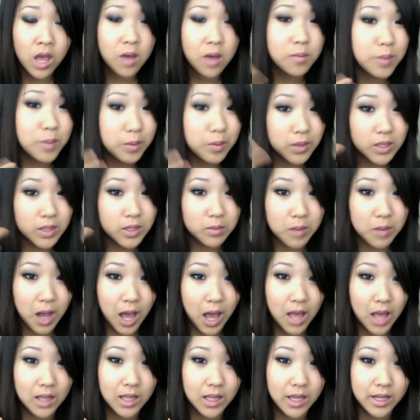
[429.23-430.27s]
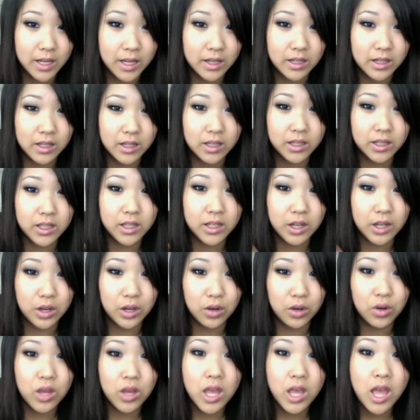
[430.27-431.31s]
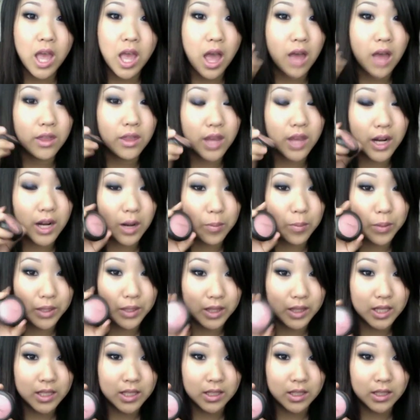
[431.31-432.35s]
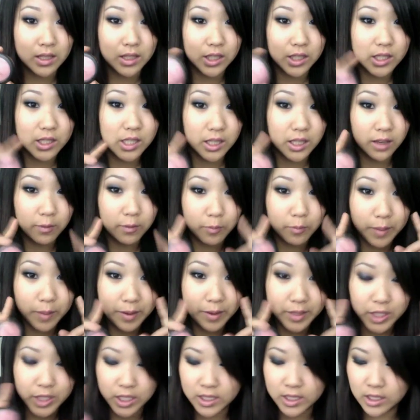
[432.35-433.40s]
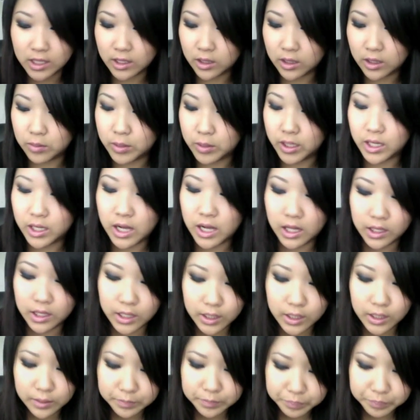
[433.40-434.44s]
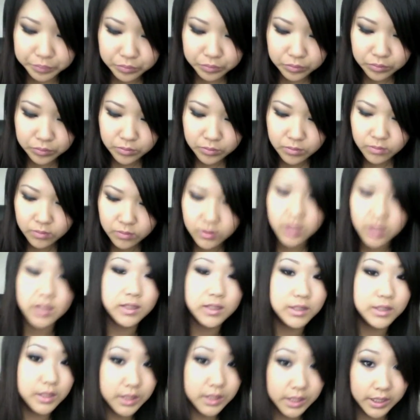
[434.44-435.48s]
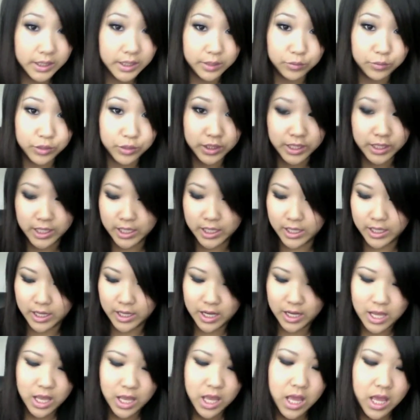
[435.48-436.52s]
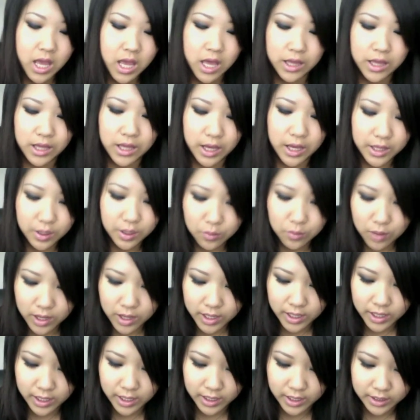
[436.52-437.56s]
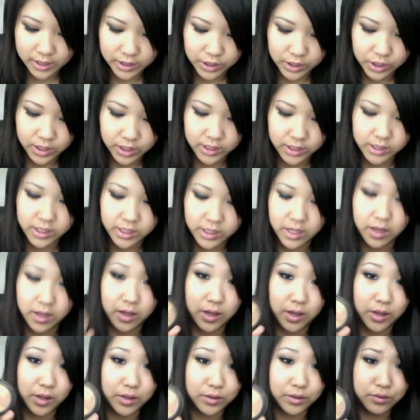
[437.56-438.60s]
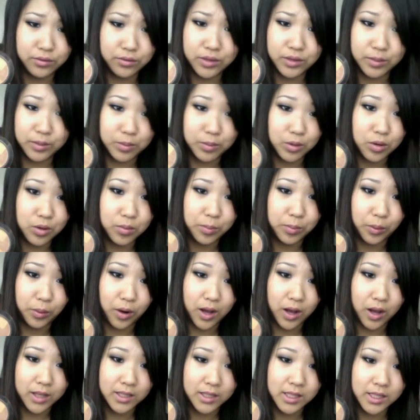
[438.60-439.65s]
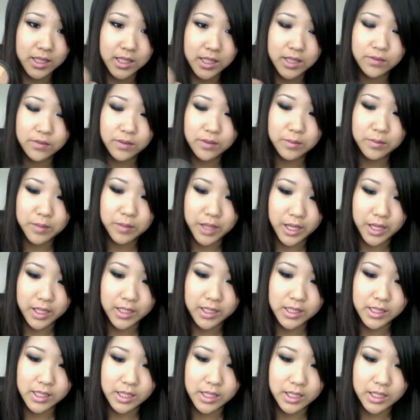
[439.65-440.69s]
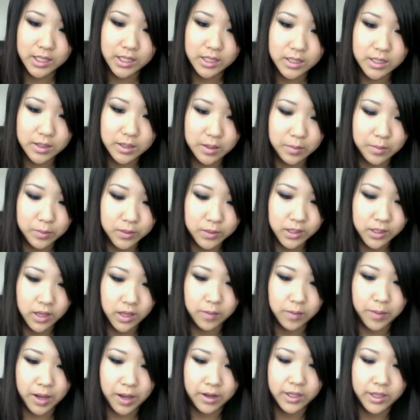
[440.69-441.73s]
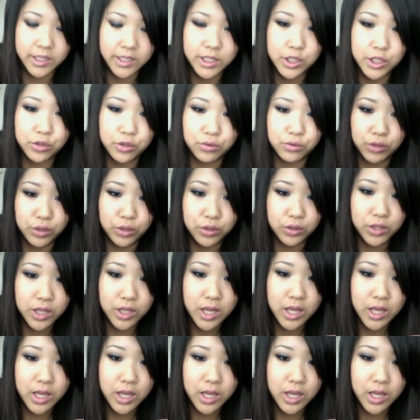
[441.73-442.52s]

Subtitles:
maybe some eyeliner, you know, and then I'll put this on just to give my cheeks a little bit of color. Really good. The other one is just a typical bronze. This is from NYX. It's a mosaic powder in Truth,